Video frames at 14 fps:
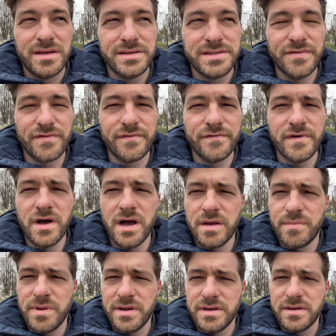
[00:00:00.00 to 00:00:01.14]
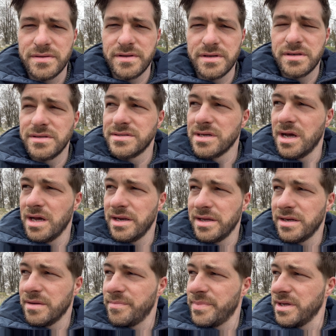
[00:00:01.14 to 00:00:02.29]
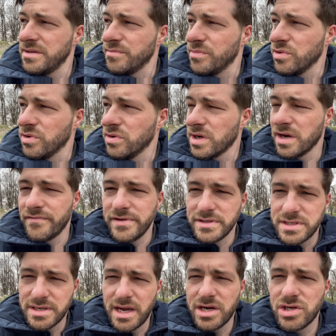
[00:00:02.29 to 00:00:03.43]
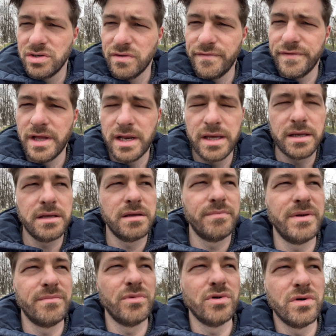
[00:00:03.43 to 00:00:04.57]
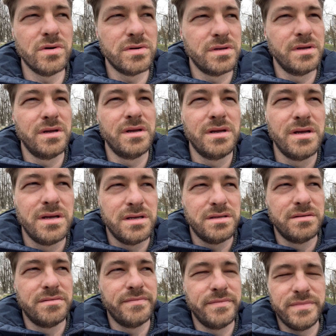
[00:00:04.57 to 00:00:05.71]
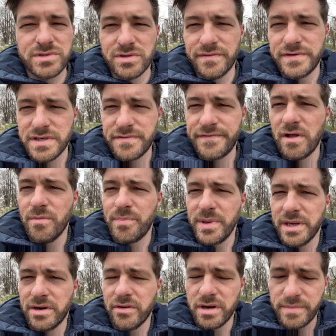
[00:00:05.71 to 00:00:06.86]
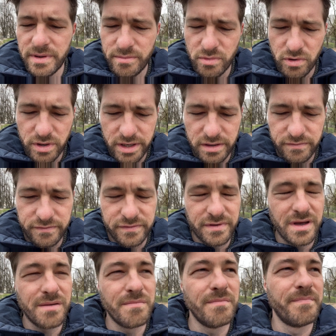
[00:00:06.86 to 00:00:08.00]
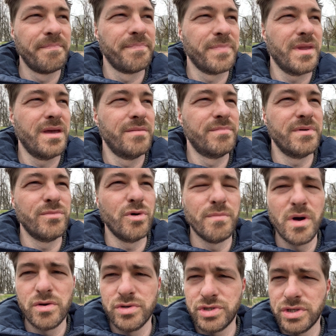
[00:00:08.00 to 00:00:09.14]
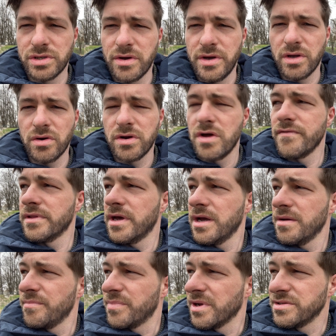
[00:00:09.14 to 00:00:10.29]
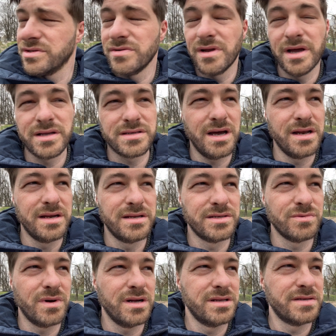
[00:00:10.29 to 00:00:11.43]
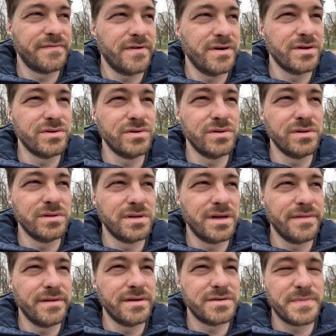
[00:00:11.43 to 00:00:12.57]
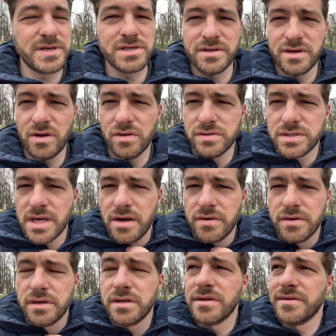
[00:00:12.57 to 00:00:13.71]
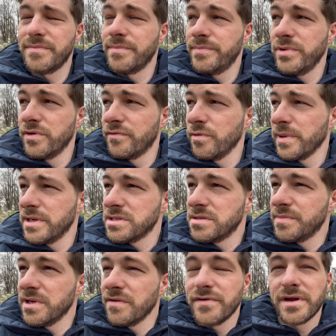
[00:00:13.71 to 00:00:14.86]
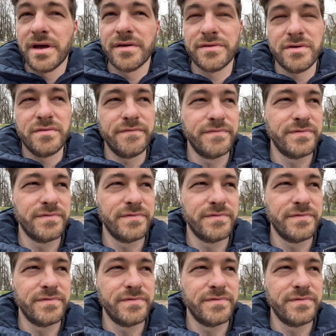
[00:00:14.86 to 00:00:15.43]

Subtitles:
different vibe than Tallinn, a bit more kind of international feeling, a bit more sort of just felt bigger, and a bit more kind of bit more motion going on over there. But I do like Tallinn as well. It's very cool, and especially the old town, and it's a beautiful place to be for now, so